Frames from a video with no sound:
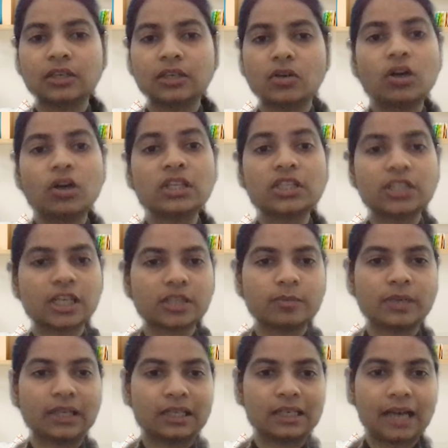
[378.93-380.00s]

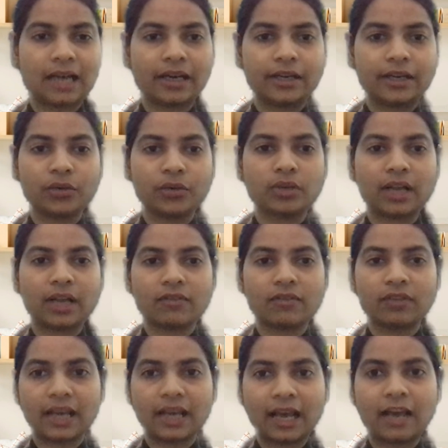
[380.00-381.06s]
non-judgmental attitude that
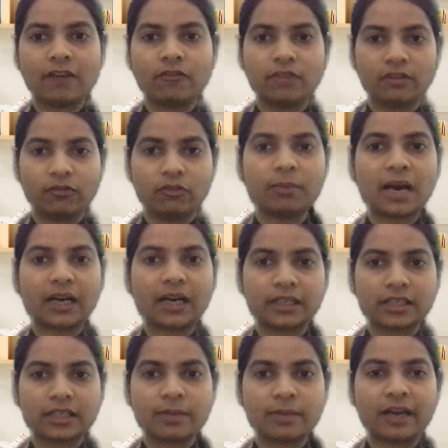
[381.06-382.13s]
we have when we
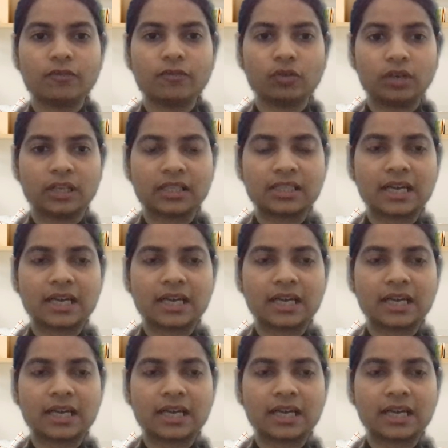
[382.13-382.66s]
practice mindfulness.